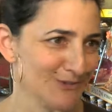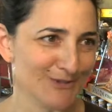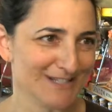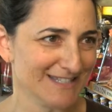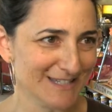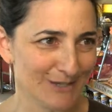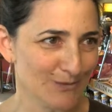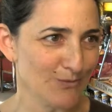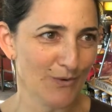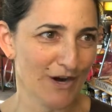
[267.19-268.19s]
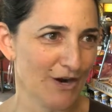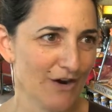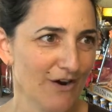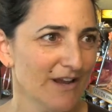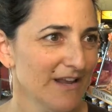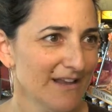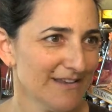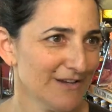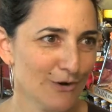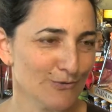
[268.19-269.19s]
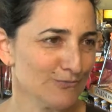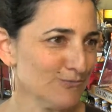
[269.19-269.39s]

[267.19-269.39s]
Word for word: You can see where, you know,